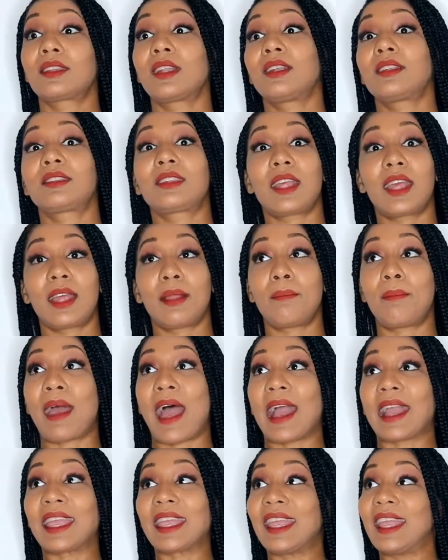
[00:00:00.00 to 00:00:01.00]
they said
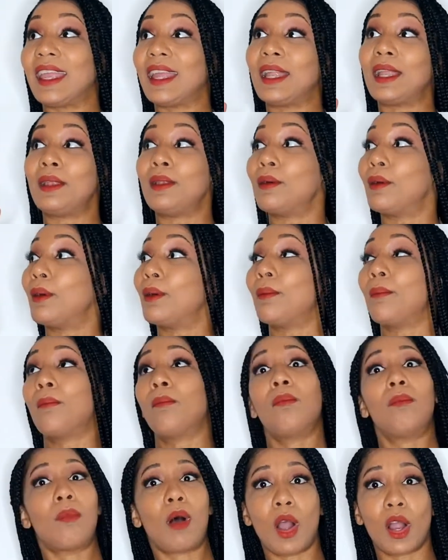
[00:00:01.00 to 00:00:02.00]
back in
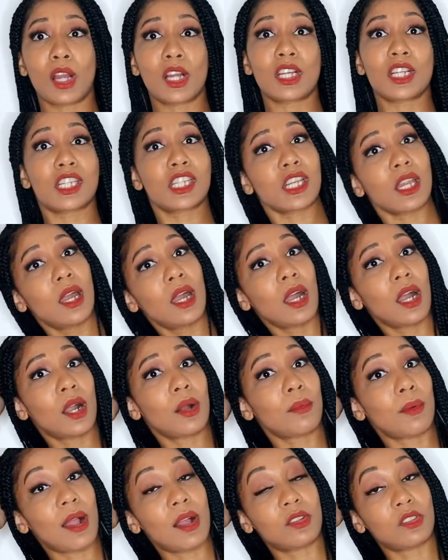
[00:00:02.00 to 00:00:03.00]
March
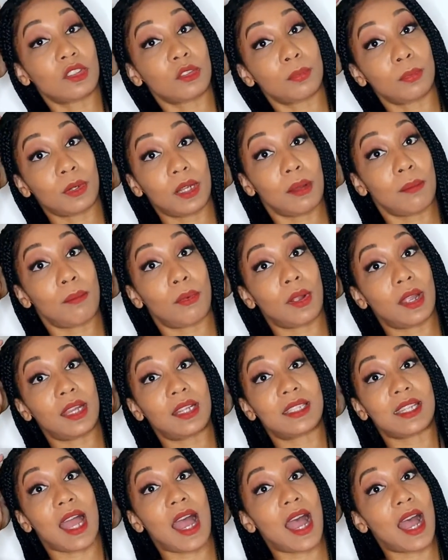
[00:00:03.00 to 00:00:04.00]
around spring
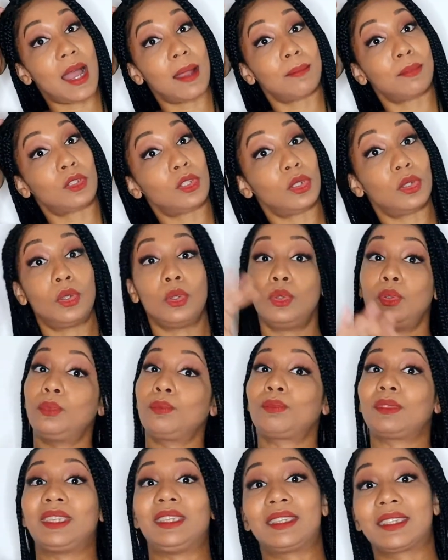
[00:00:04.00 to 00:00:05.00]
break time to
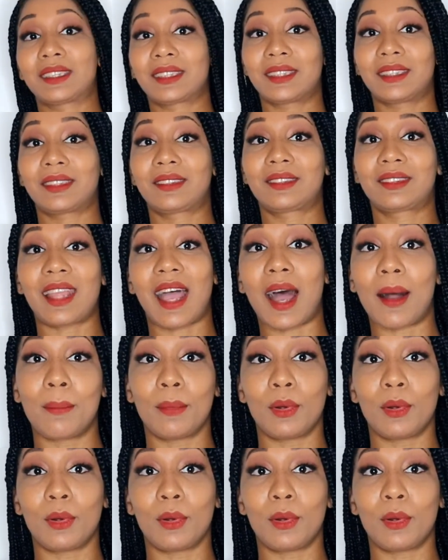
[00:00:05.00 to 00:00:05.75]
stop